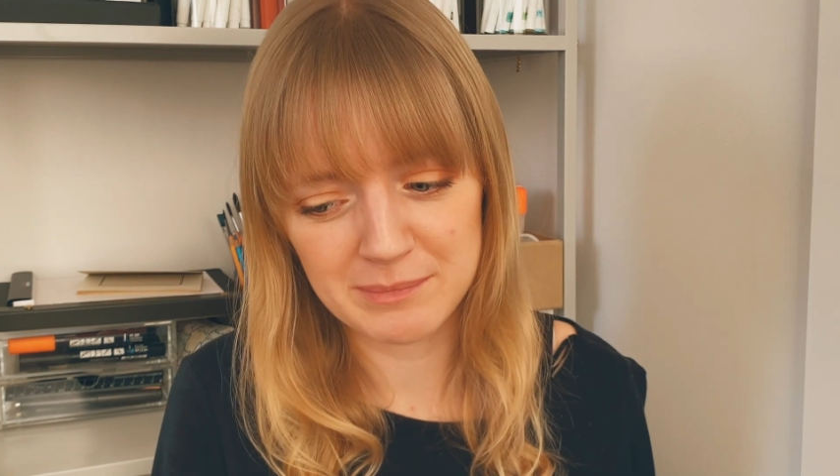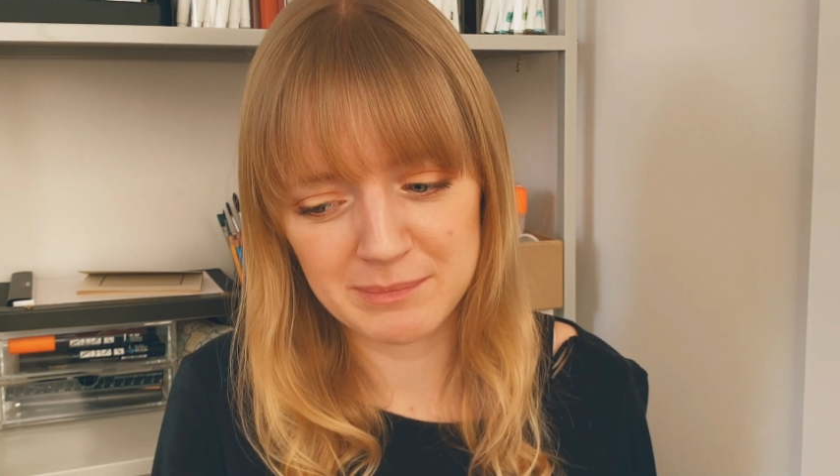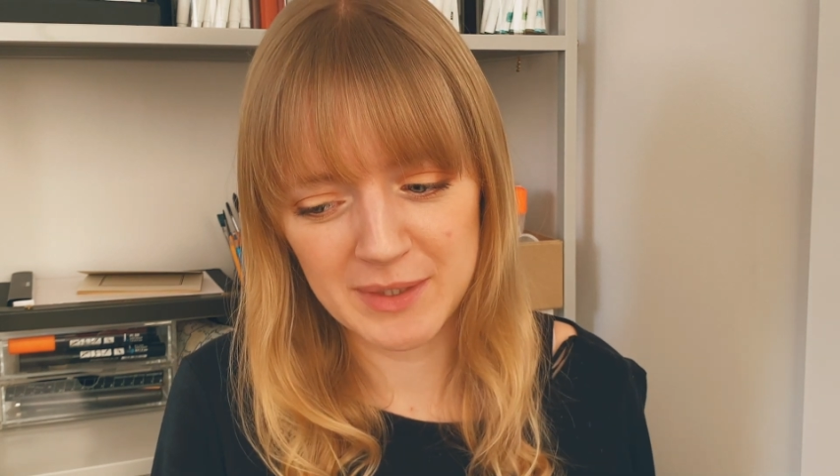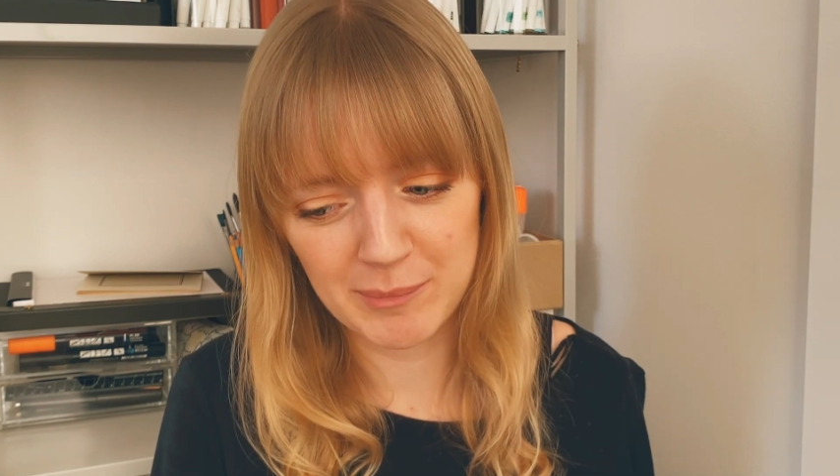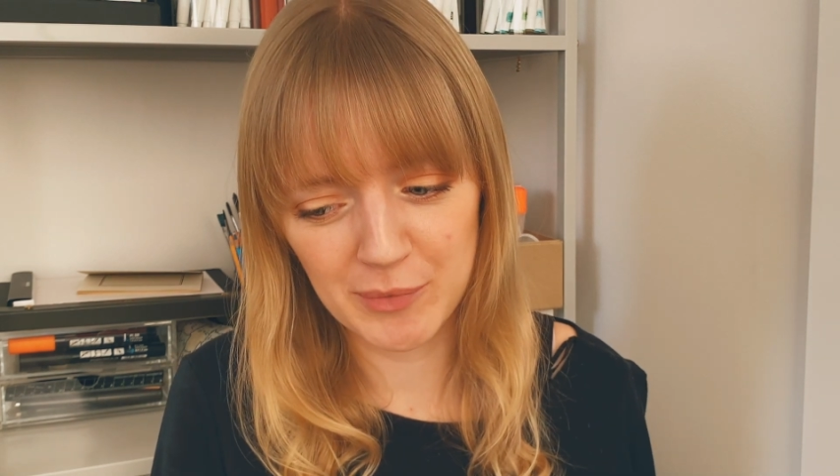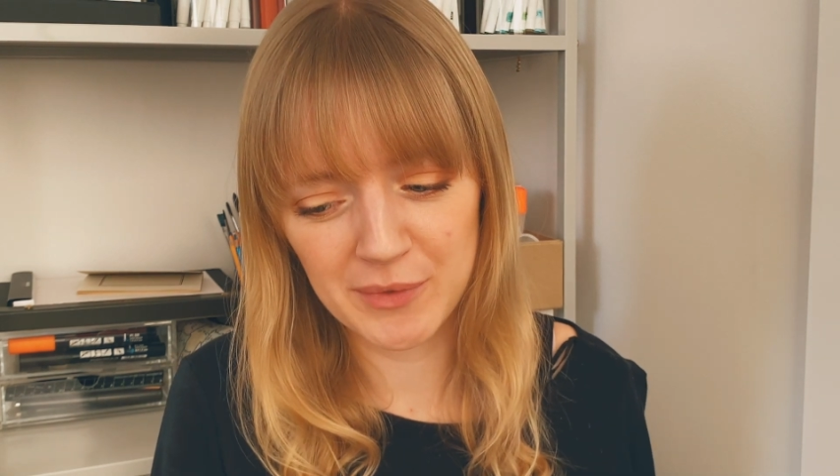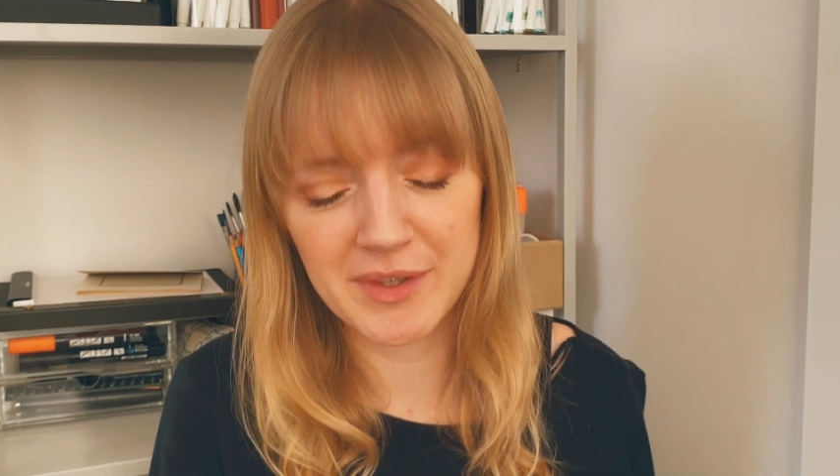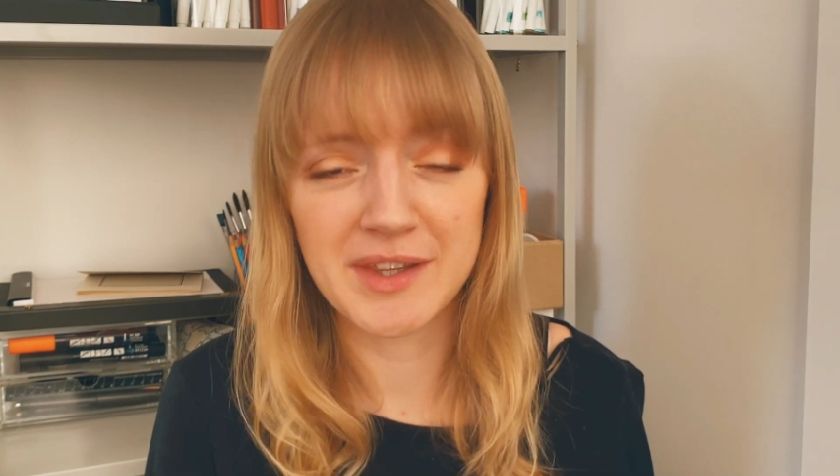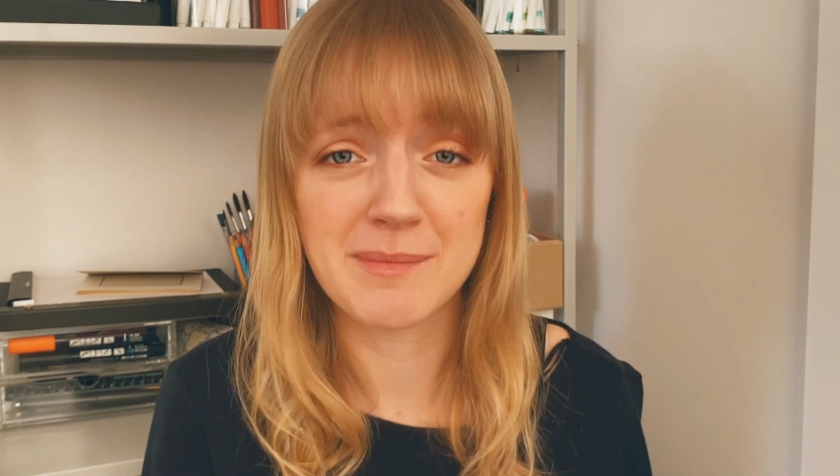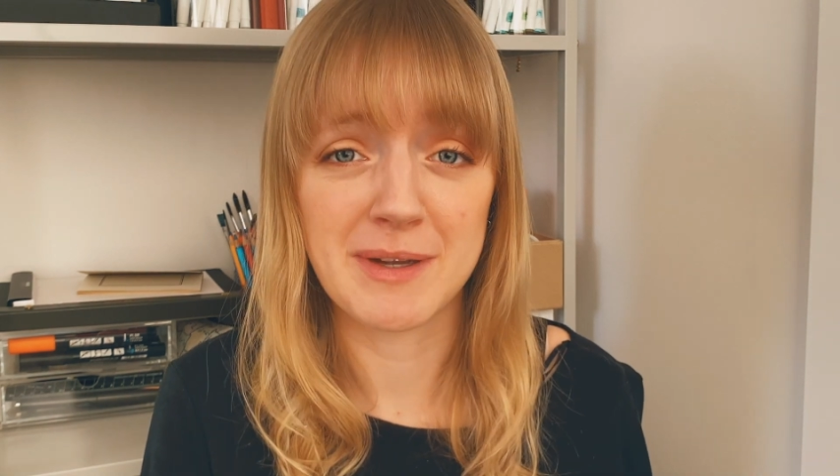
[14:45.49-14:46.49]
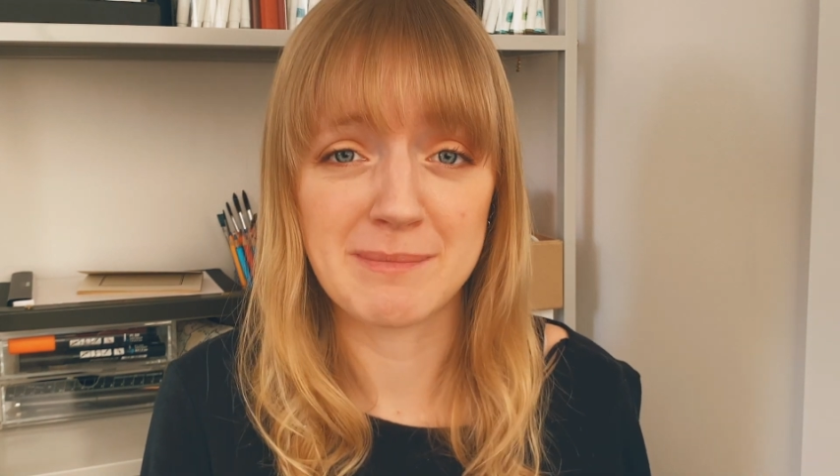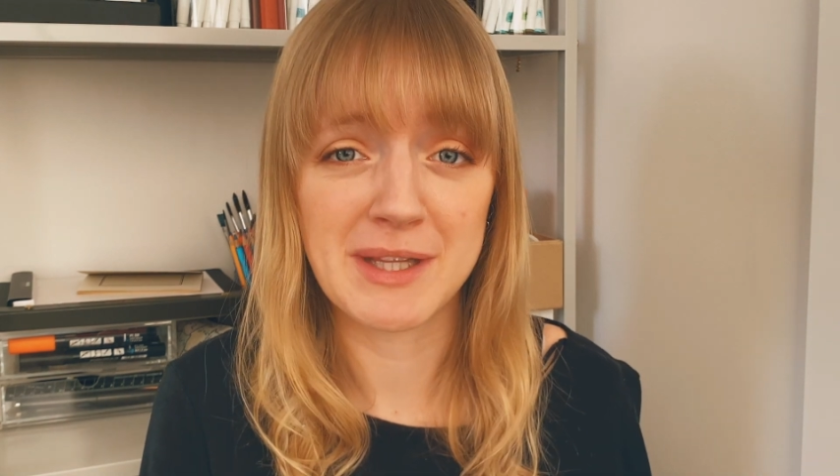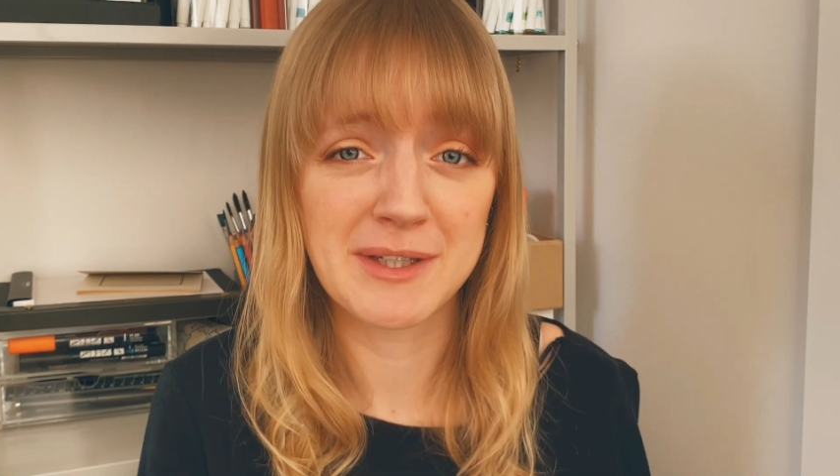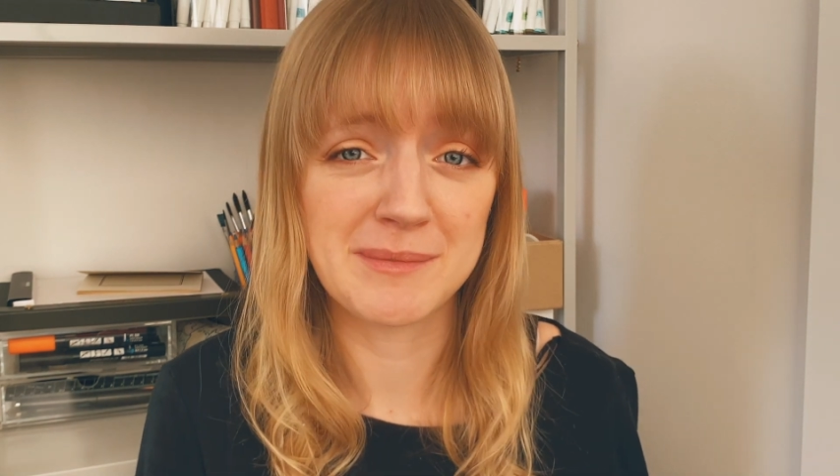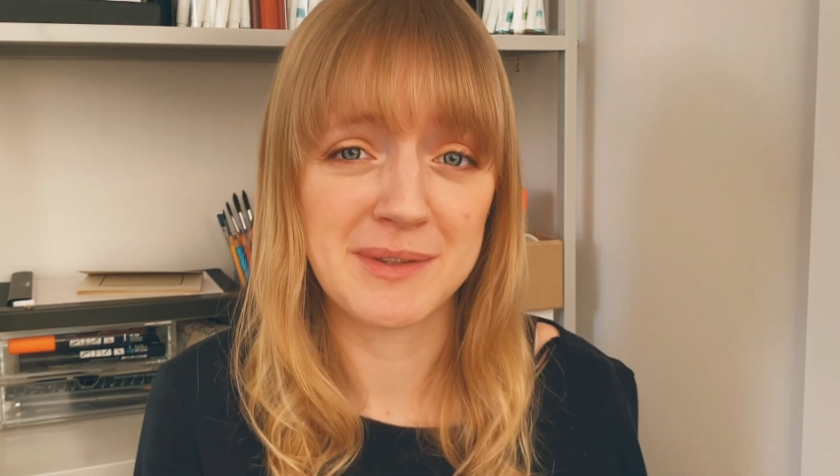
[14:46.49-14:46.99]
people in the pen
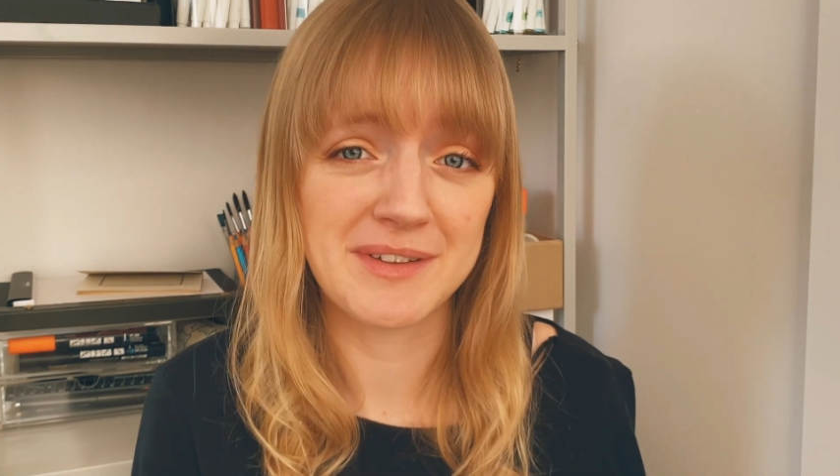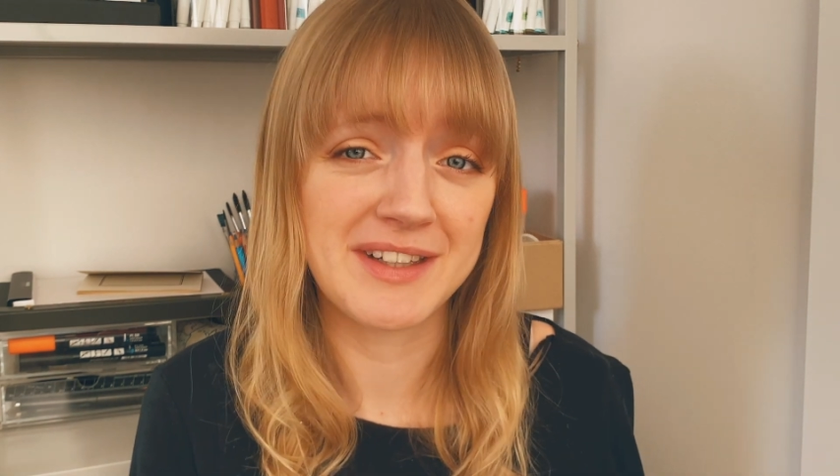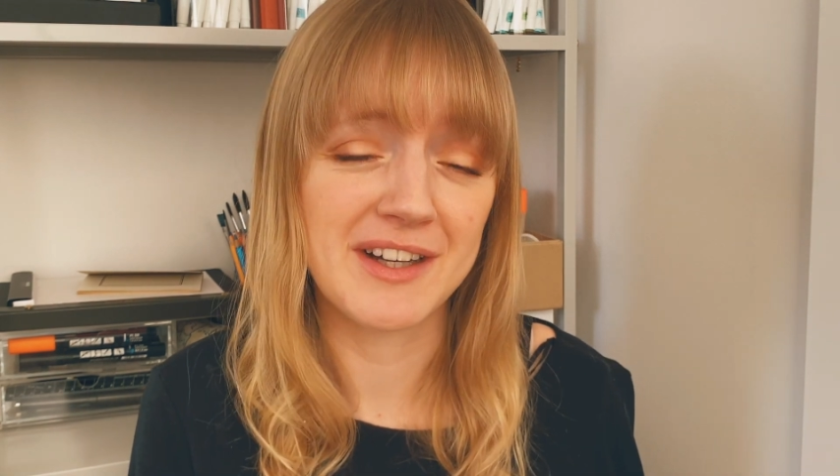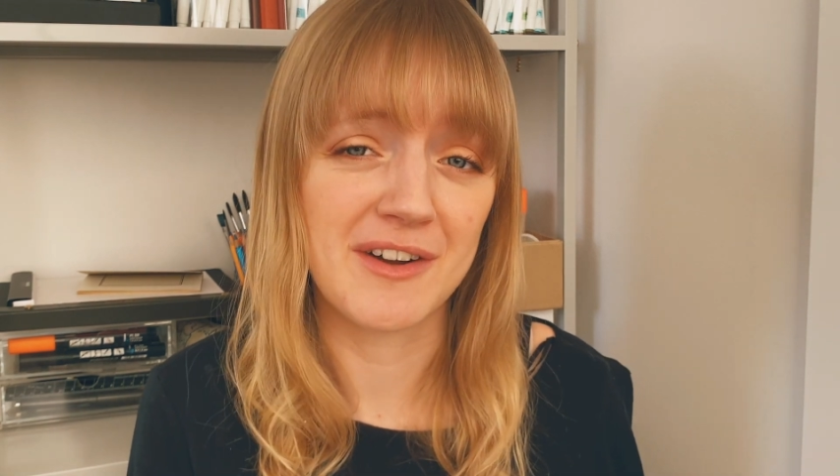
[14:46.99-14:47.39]
pal community